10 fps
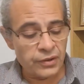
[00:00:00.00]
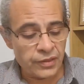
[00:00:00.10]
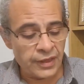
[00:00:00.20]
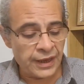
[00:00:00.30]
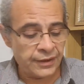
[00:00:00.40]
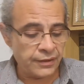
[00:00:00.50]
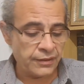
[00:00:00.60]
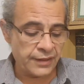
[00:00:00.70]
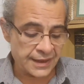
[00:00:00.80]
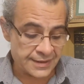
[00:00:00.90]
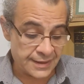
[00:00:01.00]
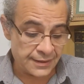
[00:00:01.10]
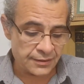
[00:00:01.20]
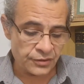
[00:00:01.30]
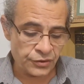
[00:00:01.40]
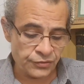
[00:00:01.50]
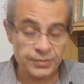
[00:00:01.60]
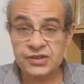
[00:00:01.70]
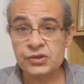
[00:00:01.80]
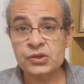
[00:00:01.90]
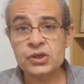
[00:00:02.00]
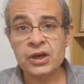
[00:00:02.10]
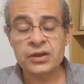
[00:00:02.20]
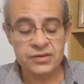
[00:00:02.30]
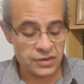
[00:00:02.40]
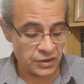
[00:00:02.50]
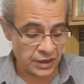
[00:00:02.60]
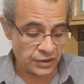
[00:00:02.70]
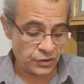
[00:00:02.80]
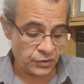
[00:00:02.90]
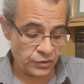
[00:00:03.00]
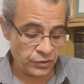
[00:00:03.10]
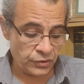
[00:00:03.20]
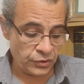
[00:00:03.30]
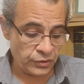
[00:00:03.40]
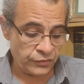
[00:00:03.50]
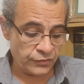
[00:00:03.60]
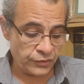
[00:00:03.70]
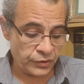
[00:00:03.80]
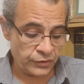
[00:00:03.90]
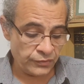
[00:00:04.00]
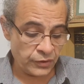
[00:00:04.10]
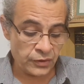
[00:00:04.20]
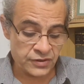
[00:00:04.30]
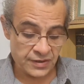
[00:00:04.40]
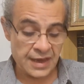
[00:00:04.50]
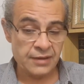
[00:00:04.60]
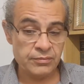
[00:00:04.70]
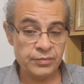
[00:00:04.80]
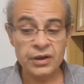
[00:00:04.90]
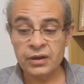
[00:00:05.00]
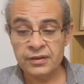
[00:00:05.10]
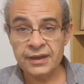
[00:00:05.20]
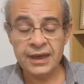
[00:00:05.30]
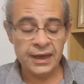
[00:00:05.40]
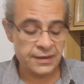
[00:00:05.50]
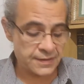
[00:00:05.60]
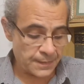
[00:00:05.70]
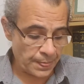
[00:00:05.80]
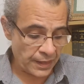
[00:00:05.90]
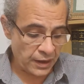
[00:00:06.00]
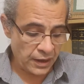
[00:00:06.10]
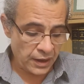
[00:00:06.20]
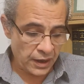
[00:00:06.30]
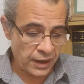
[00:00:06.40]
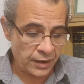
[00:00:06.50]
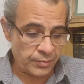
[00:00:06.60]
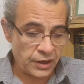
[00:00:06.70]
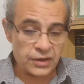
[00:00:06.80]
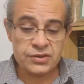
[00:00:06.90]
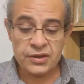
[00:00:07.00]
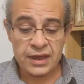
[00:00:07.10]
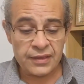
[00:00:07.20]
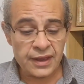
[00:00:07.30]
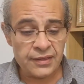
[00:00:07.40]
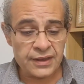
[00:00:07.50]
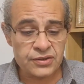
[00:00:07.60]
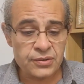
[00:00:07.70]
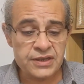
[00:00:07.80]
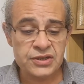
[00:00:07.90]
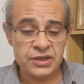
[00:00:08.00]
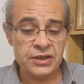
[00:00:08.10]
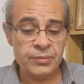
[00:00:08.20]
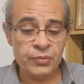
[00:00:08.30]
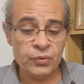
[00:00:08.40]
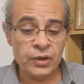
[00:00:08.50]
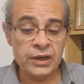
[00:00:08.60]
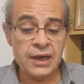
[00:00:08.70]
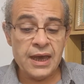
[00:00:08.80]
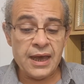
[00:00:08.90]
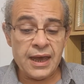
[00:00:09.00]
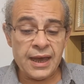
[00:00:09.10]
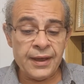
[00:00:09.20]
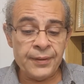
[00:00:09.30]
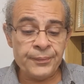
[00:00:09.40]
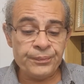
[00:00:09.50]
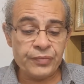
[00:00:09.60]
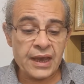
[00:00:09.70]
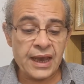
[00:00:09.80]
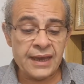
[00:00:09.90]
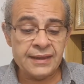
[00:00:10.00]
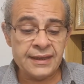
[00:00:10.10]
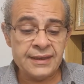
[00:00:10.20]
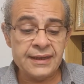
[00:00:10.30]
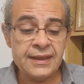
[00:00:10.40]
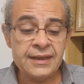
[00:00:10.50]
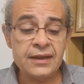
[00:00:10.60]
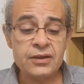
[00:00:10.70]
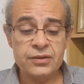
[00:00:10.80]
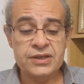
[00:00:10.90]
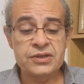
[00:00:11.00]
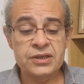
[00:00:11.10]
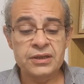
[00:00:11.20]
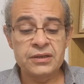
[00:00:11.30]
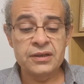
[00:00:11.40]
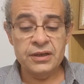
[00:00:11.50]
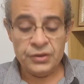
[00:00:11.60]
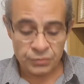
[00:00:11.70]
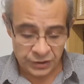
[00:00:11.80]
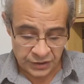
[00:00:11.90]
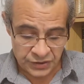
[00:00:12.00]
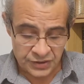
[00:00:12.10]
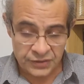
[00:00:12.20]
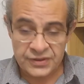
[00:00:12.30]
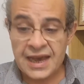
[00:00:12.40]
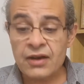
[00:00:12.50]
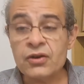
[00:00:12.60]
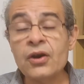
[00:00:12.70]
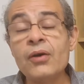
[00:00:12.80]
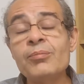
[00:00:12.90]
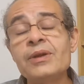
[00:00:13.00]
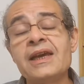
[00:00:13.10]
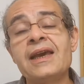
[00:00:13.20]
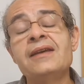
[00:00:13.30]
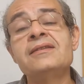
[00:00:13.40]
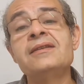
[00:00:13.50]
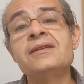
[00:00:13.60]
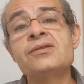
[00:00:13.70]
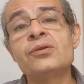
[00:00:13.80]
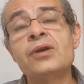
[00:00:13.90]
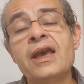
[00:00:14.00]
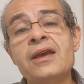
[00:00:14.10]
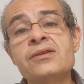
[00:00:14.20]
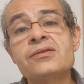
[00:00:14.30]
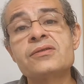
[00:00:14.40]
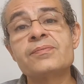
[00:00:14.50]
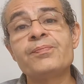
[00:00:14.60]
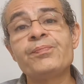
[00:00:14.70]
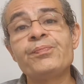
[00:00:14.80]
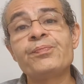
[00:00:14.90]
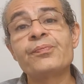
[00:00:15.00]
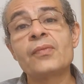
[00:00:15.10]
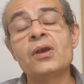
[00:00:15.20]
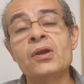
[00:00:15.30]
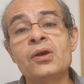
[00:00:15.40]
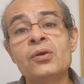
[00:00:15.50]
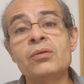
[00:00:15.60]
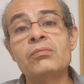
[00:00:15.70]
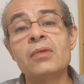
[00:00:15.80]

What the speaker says: then that's it. You've missed your chance, and you'll have lost that part of the case. So that's question number one. And then the other question that you want to ask yourself is, how complicated is your case? You know,